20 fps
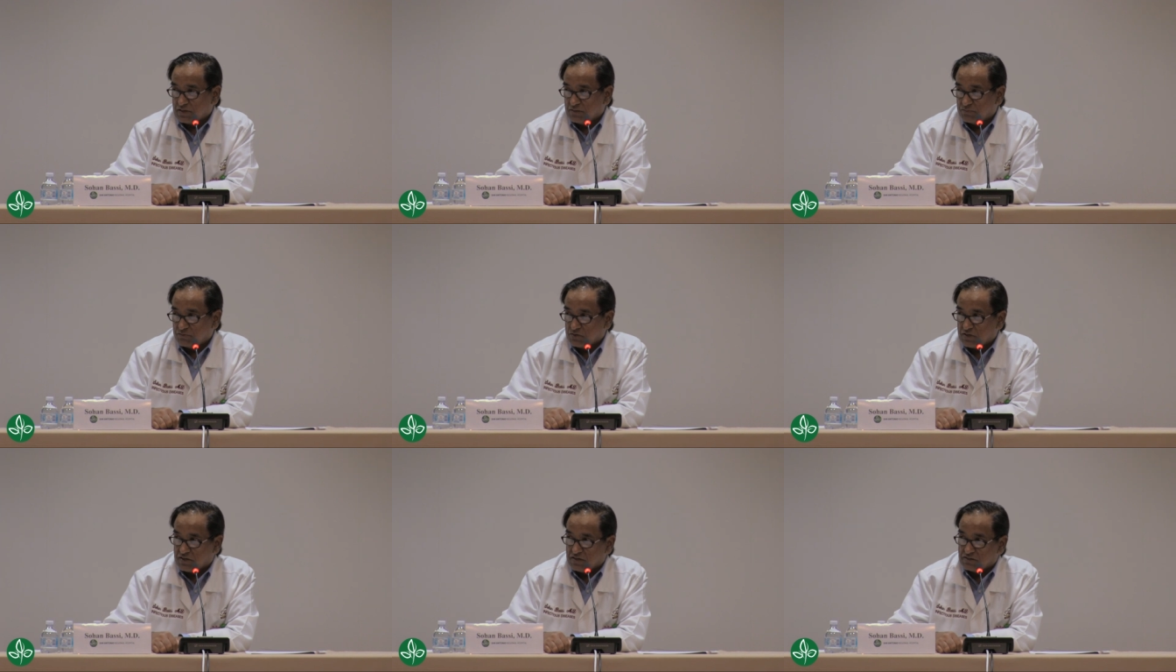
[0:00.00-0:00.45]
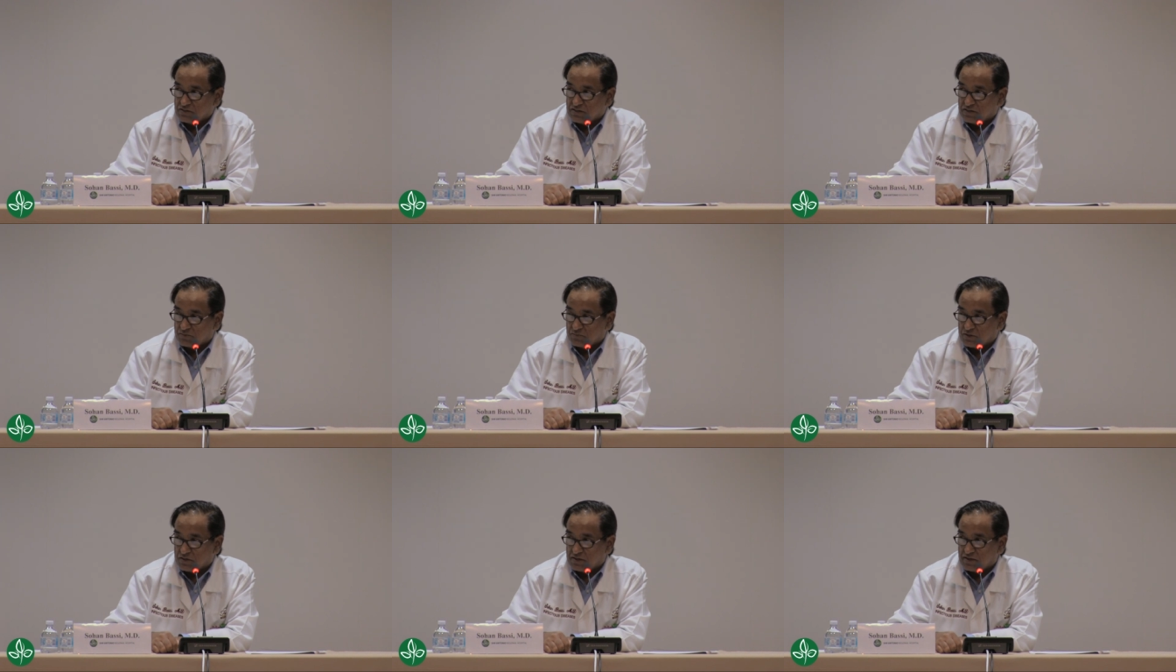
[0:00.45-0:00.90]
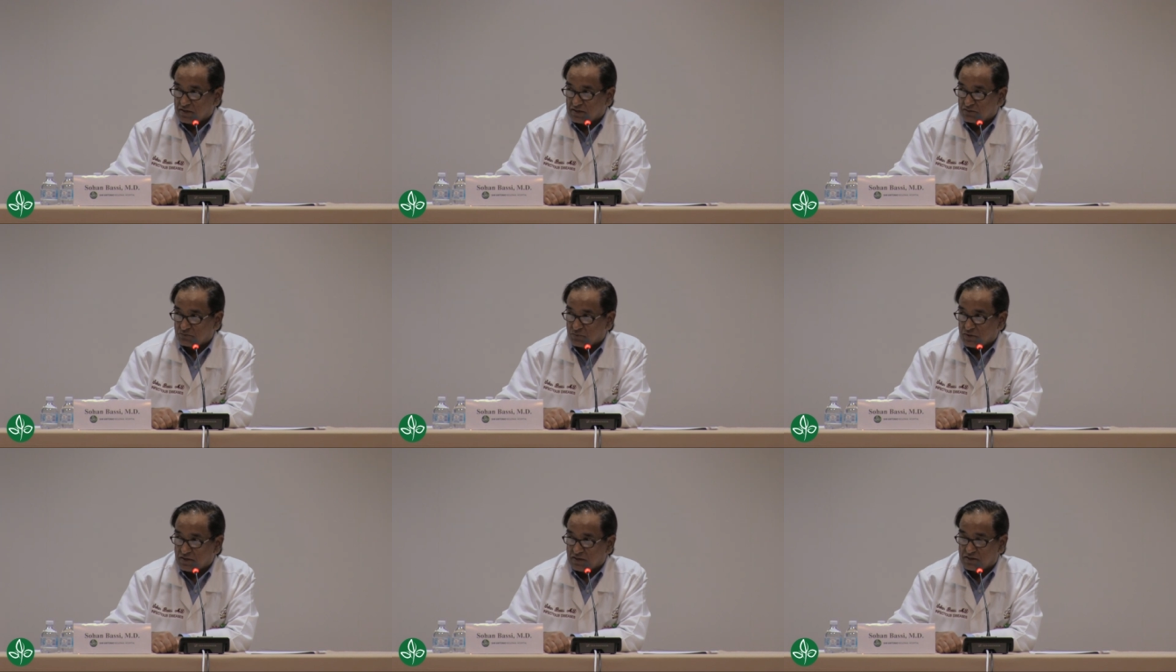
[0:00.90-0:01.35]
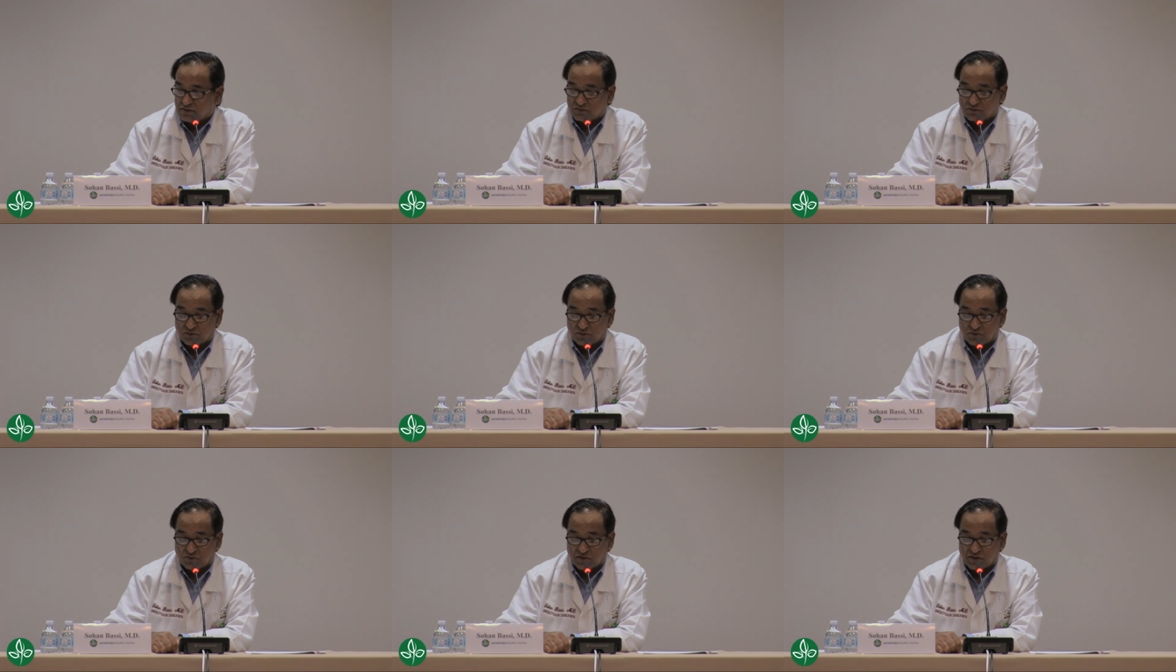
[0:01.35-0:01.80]
keep changing, but has, one has
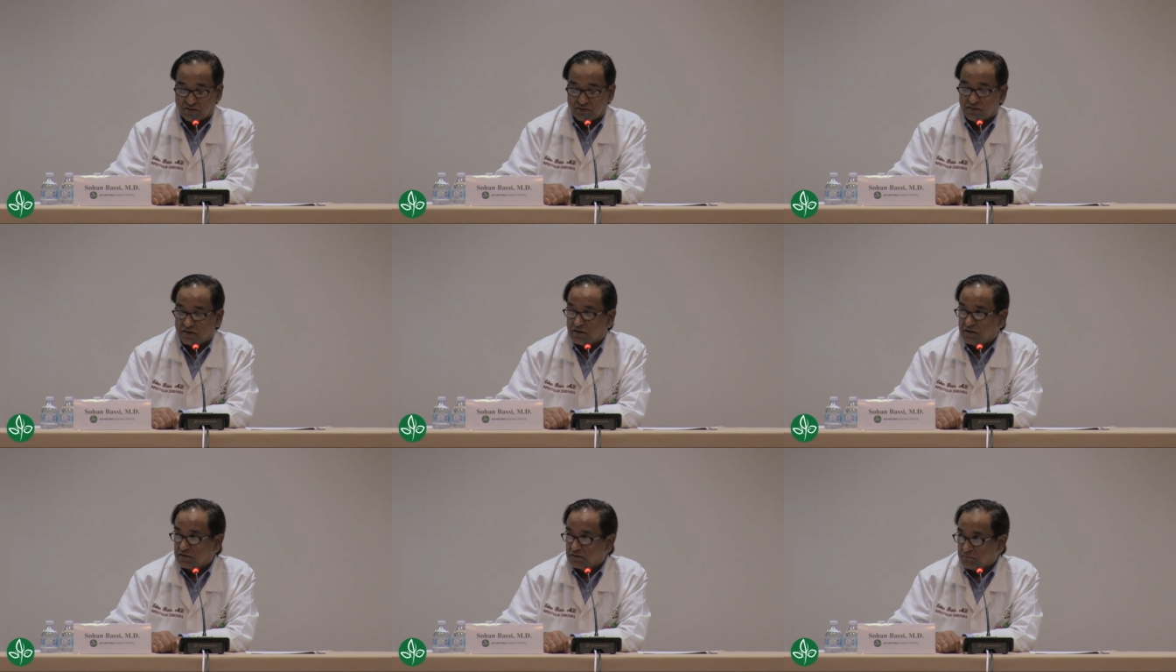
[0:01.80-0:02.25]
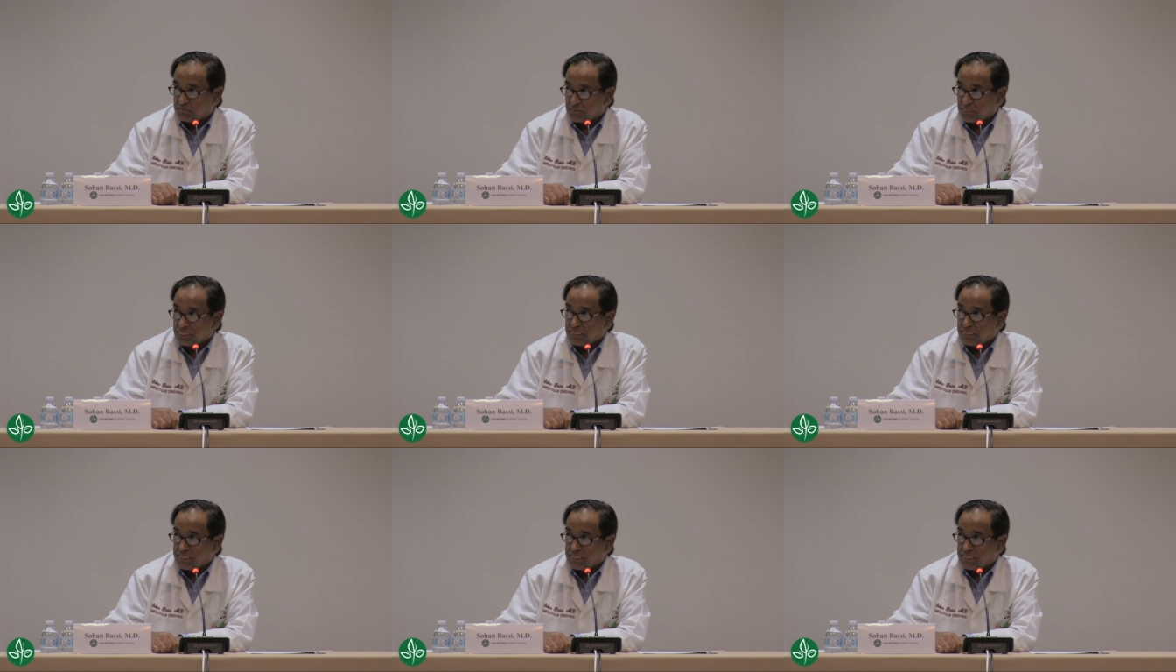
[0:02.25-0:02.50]
to look at that.